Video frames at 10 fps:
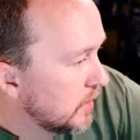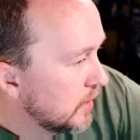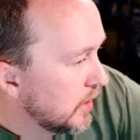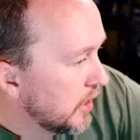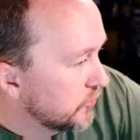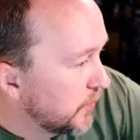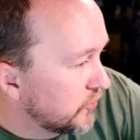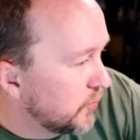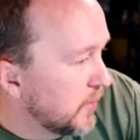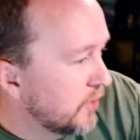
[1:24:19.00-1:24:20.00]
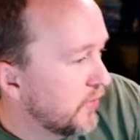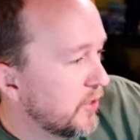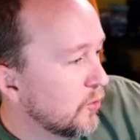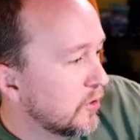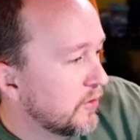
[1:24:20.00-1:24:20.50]
Is it possible to modify
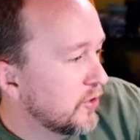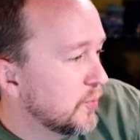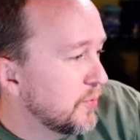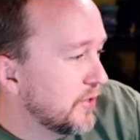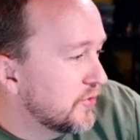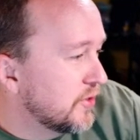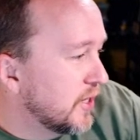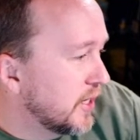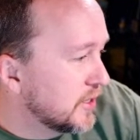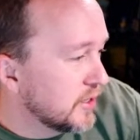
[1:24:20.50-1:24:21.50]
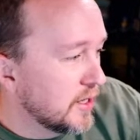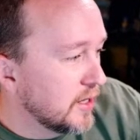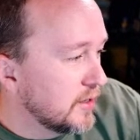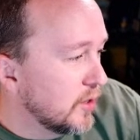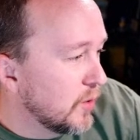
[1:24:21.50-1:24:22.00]
an order that has been placed tonight?
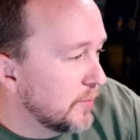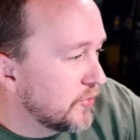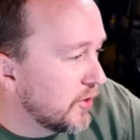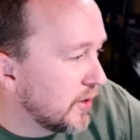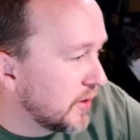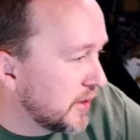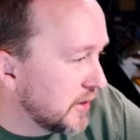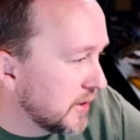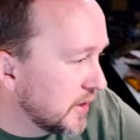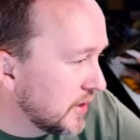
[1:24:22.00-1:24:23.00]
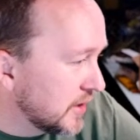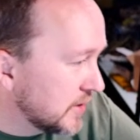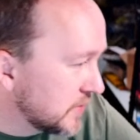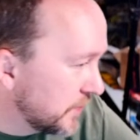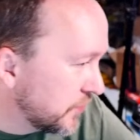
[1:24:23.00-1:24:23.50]
No, I'm sorry.
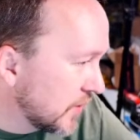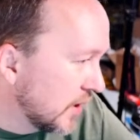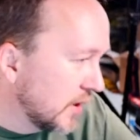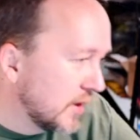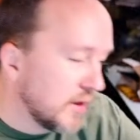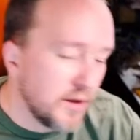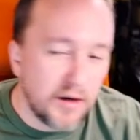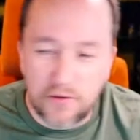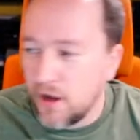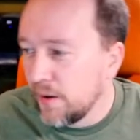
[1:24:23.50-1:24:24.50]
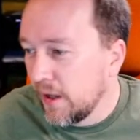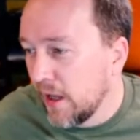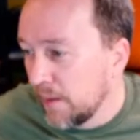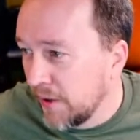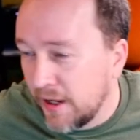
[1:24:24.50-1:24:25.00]
I'm not
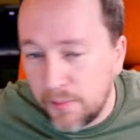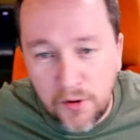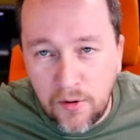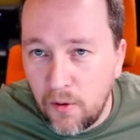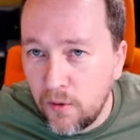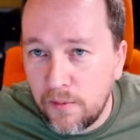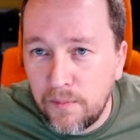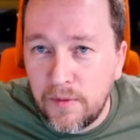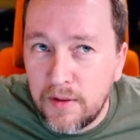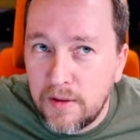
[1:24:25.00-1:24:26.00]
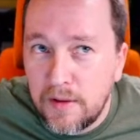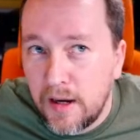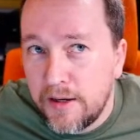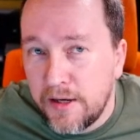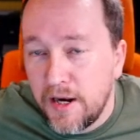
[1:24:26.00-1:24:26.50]
able to.
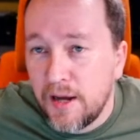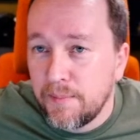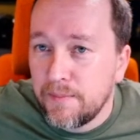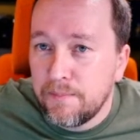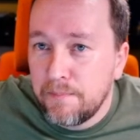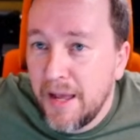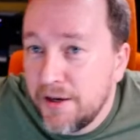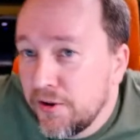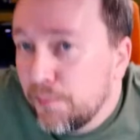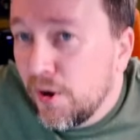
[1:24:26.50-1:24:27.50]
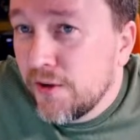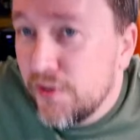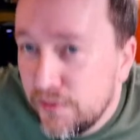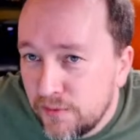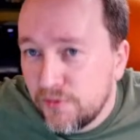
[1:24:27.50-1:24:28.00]
I did not manually
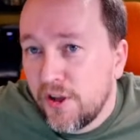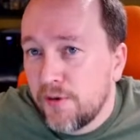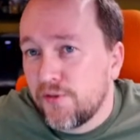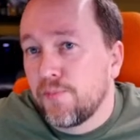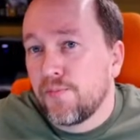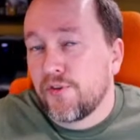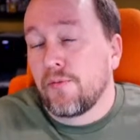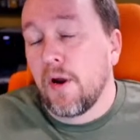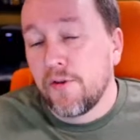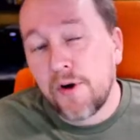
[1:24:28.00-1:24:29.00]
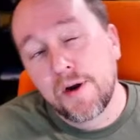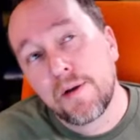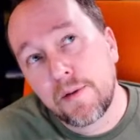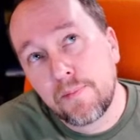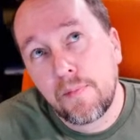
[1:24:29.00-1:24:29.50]
set it. Sorry, I'm